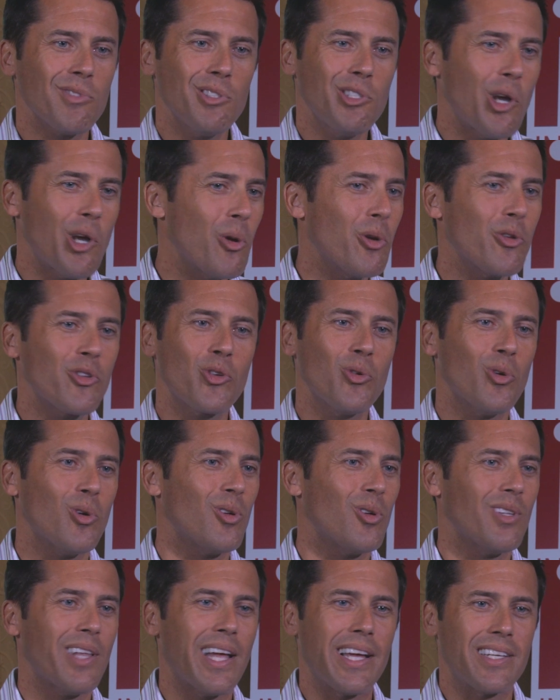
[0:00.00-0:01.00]
go to
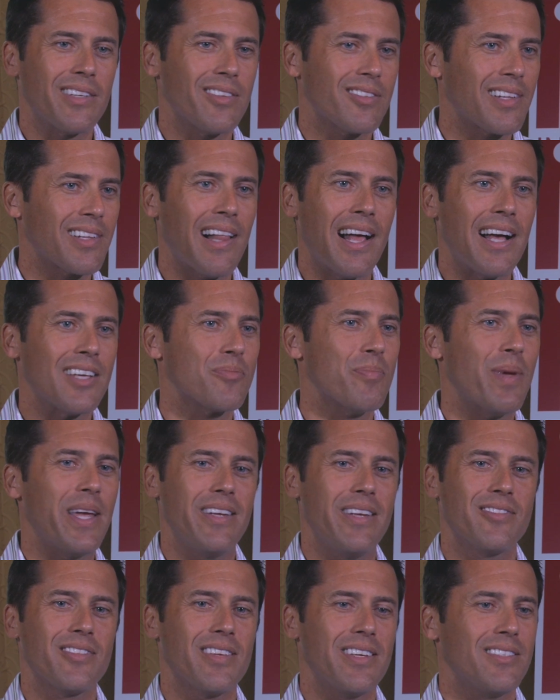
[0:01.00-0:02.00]
school like his
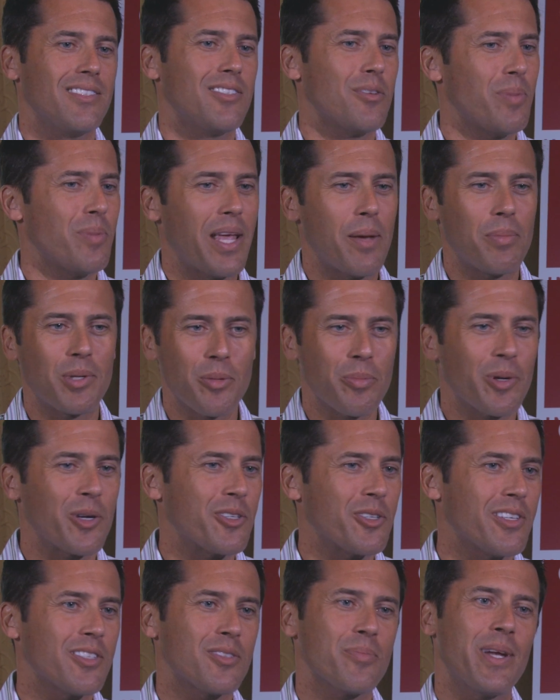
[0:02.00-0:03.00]
classmates, and to be able to
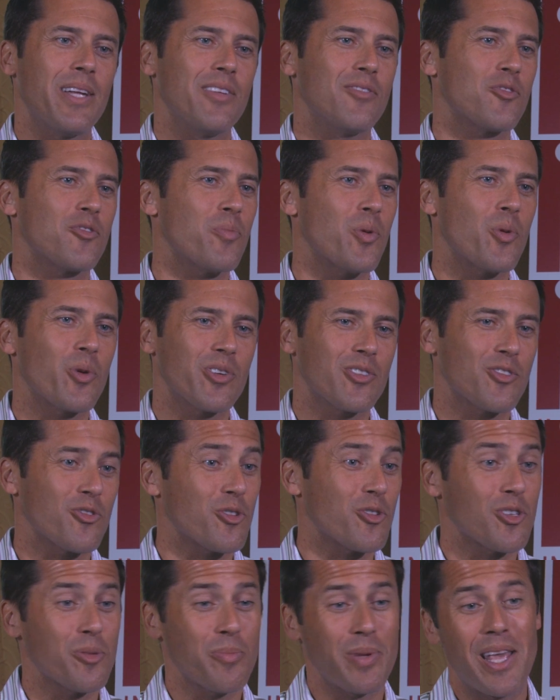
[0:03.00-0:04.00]
participate in sports,
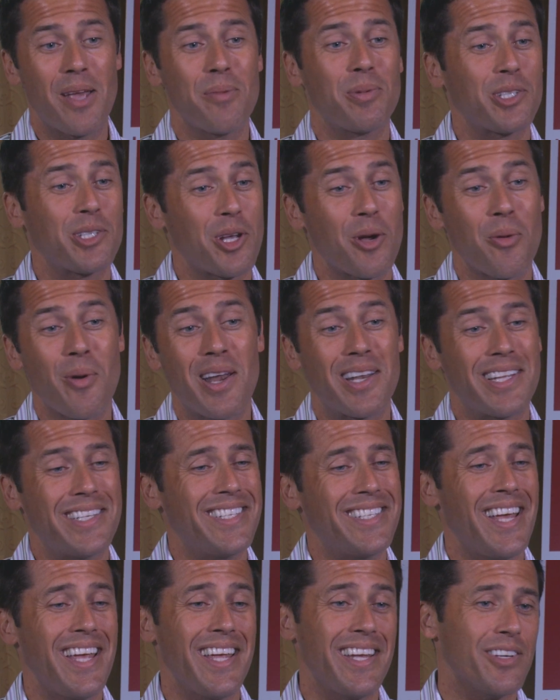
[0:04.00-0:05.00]
or to be able to go on a
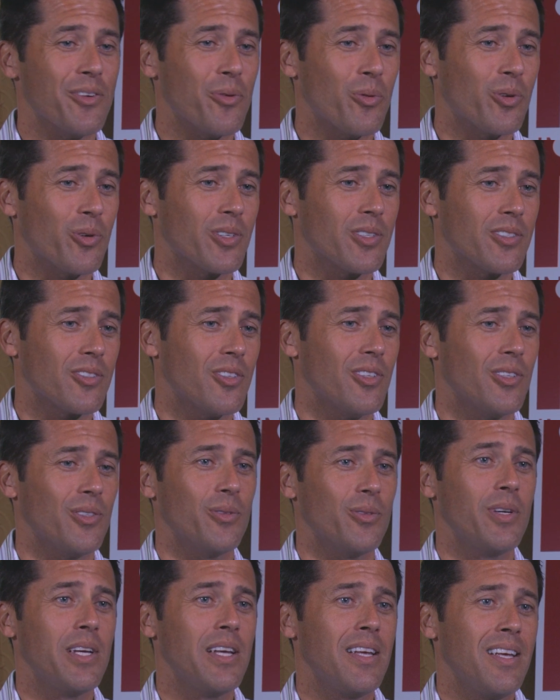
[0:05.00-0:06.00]
date, or to